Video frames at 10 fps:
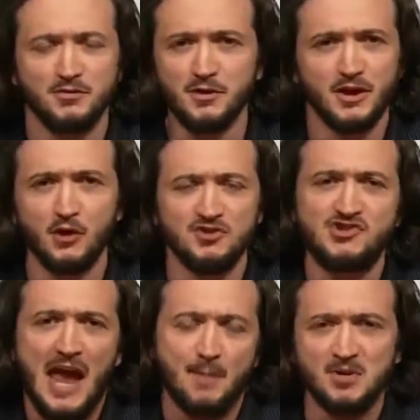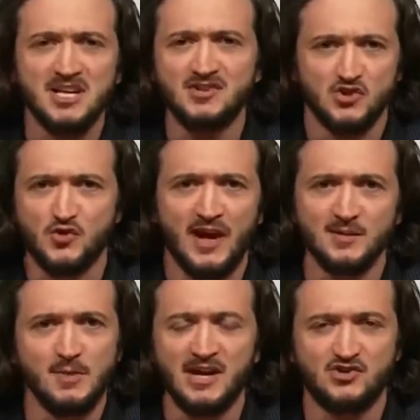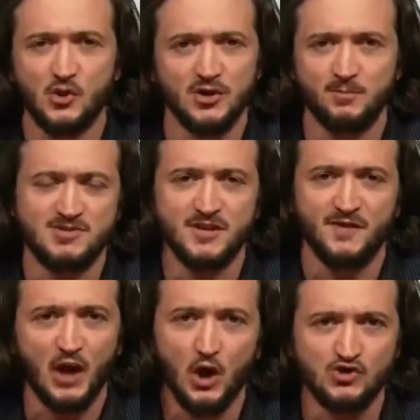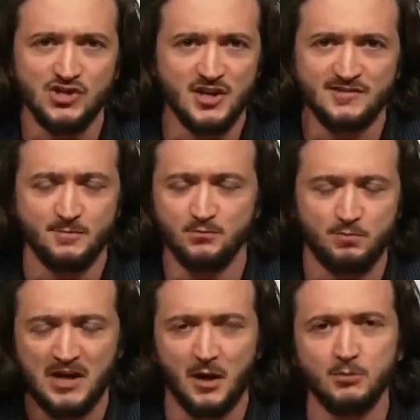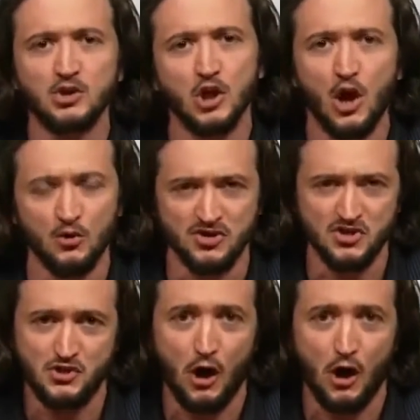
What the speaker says: you know, the Japanese are trying to make sure the Pacific Ocean doesn't become glow in the